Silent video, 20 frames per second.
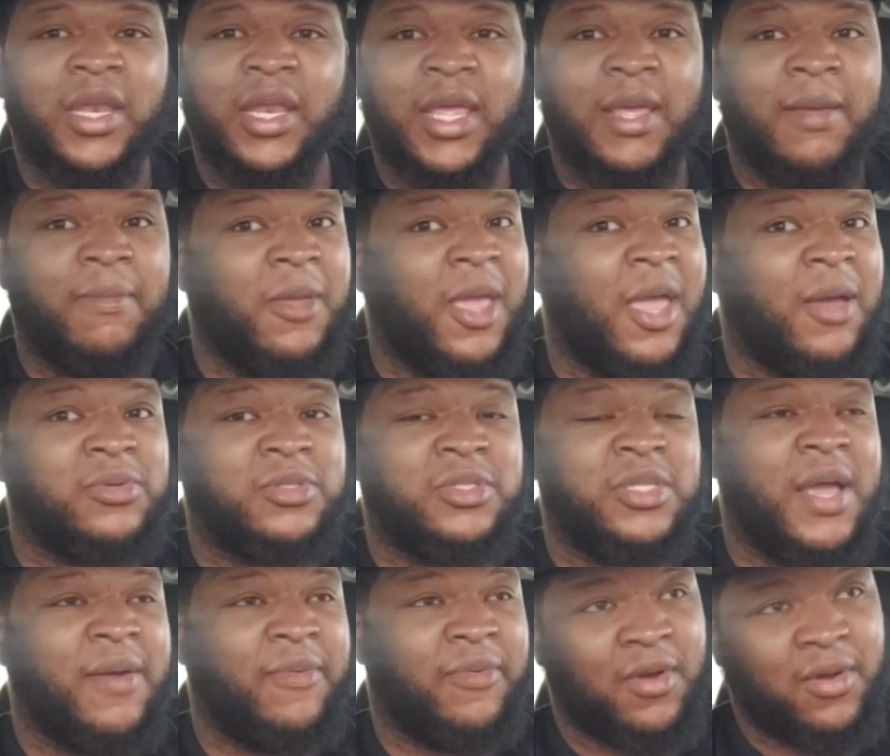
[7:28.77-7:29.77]
and the NBA was
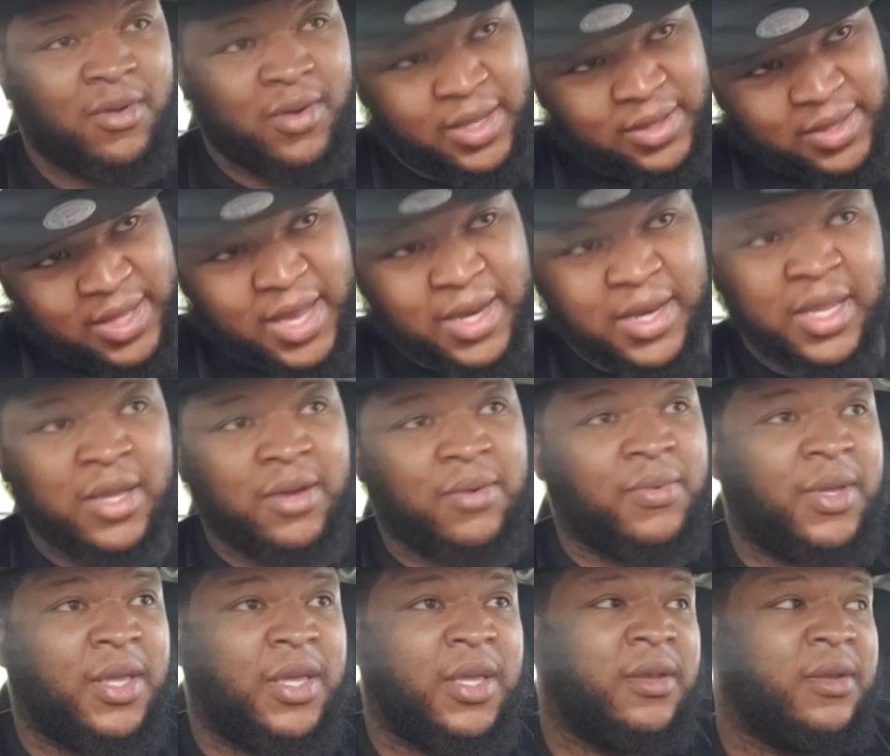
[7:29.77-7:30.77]
never going to let that nigga
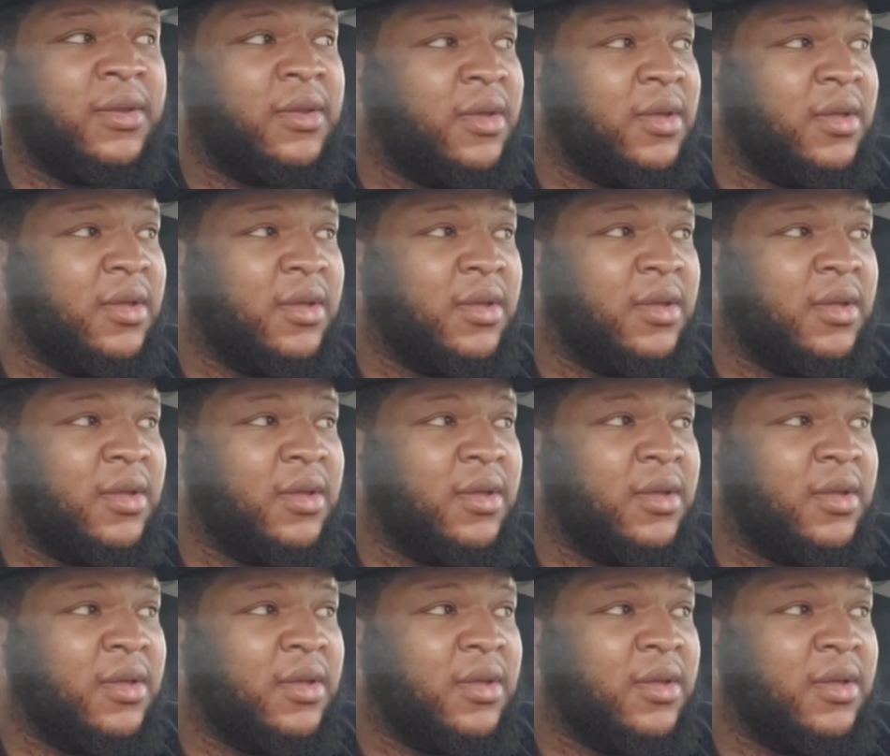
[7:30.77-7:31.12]
win.